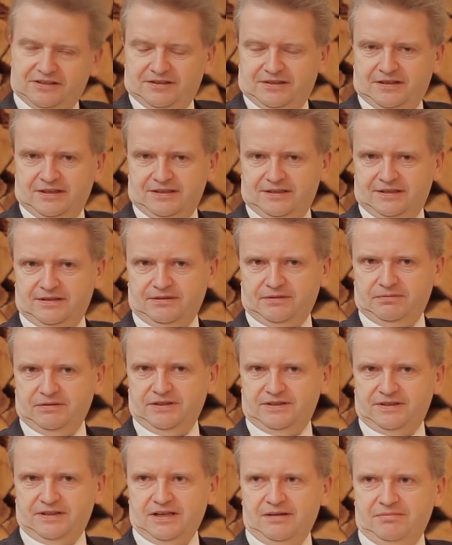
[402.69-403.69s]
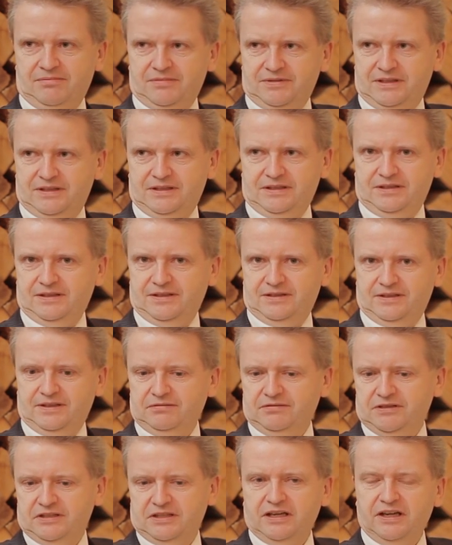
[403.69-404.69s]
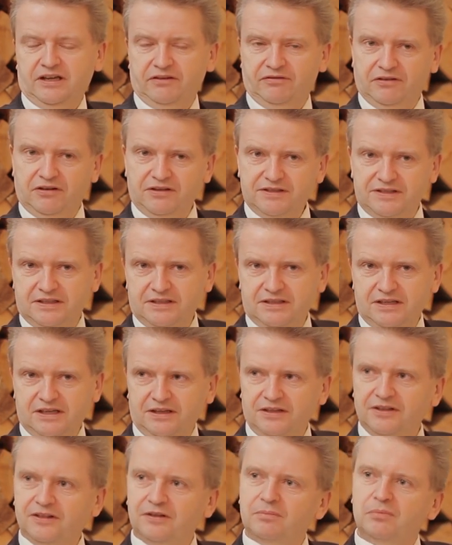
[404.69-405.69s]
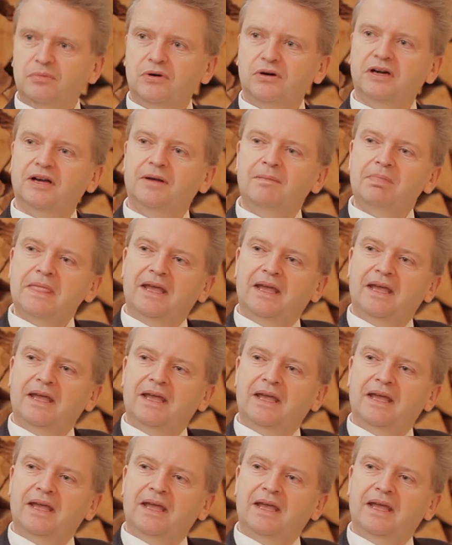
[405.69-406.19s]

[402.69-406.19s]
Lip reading: This is some statistic which I have also done in the book.